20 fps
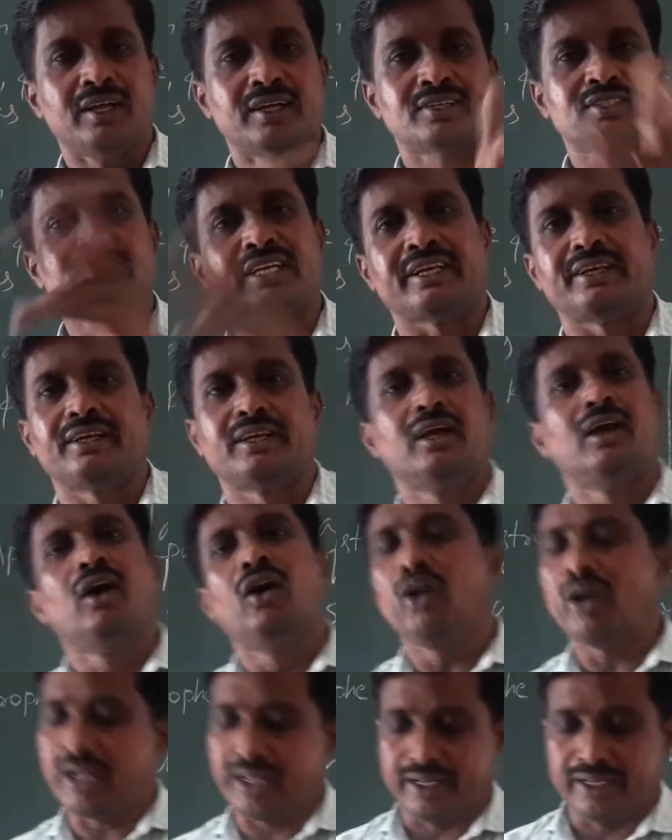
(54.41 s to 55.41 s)
see.
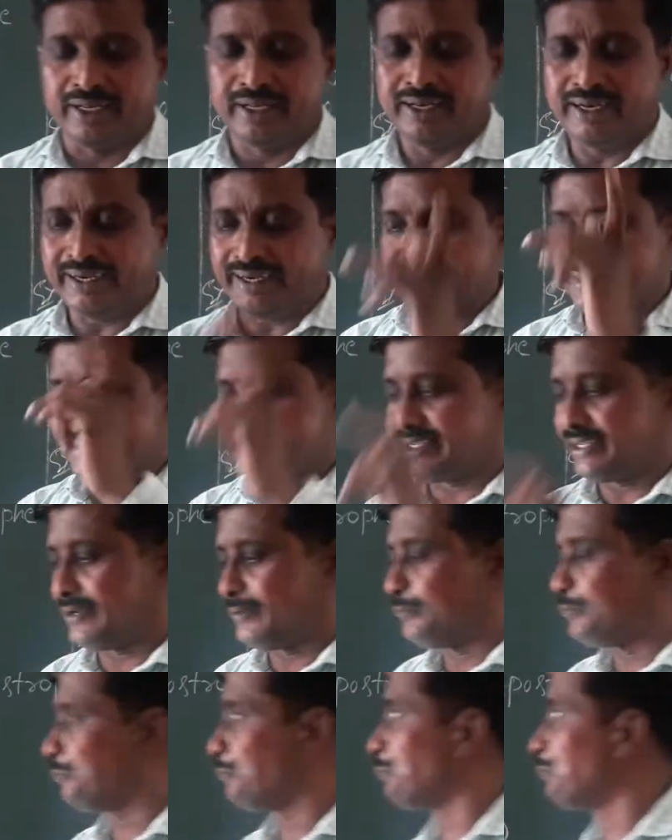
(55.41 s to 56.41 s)
Okay, let us
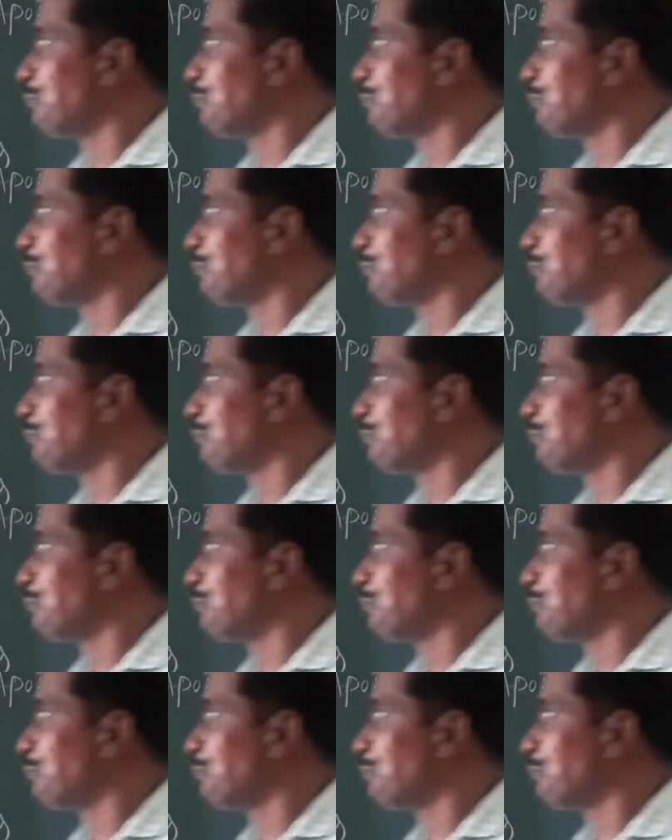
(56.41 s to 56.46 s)
see.